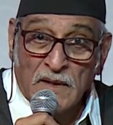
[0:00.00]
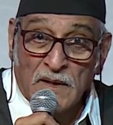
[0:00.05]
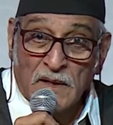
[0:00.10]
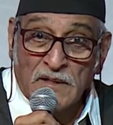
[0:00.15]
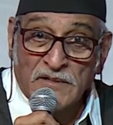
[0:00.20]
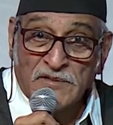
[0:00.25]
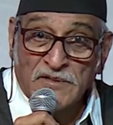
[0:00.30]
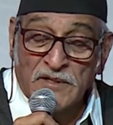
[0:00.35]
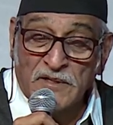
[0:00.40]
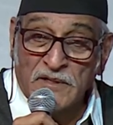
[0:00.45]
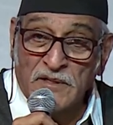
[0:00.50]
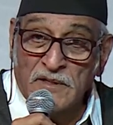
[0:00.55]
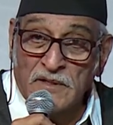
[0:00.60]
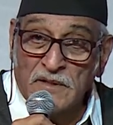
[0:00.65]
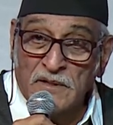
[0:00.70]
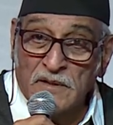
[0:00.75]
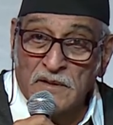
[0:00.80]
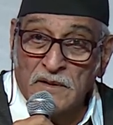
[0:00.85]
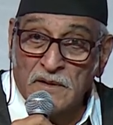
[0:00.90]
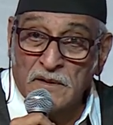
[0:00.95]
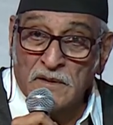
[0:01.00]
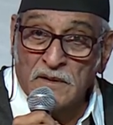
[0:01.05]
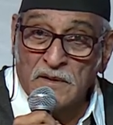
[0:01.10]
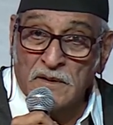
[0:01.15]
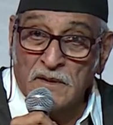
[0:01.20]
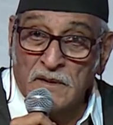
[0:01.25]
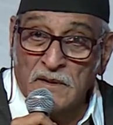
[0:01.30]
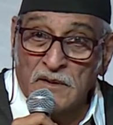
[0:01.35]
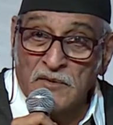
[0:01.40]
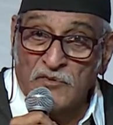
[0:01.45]
I said,
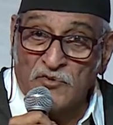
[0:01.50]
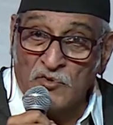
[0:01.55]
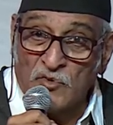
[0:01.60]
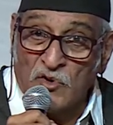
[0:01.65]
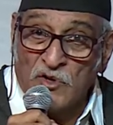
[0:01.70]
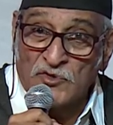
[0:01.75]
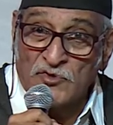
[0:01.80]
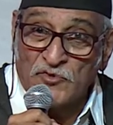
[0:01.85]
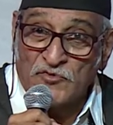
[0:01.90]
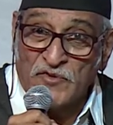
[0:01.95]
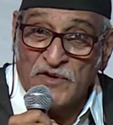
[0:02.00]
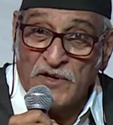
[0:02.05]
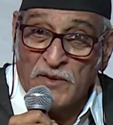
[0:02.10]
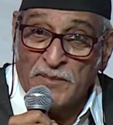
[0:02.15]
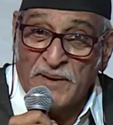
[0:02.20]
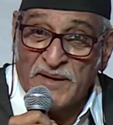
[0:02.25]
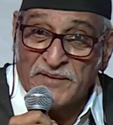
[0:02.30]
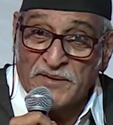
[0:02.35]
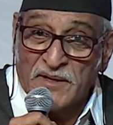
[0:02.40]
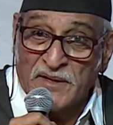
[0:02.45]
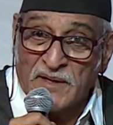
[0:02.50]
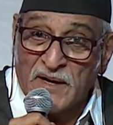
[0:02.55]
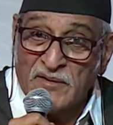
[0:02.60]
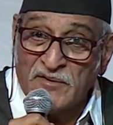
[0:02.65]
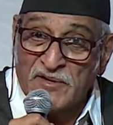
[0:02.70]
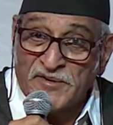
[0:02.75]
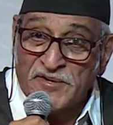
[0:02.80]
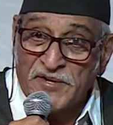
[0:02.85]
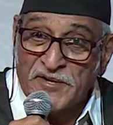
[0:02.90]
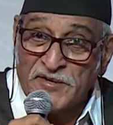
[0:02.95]
if you want to feel better, I
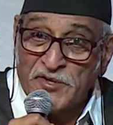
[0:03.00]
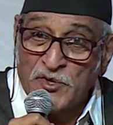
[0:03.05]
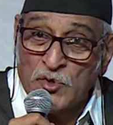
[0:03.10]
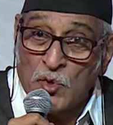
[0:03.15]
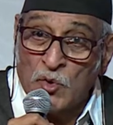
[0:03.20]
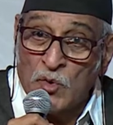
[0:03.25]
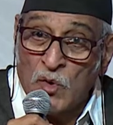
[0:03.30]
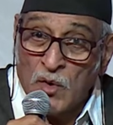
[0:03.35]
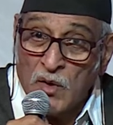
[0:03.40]
will treat you.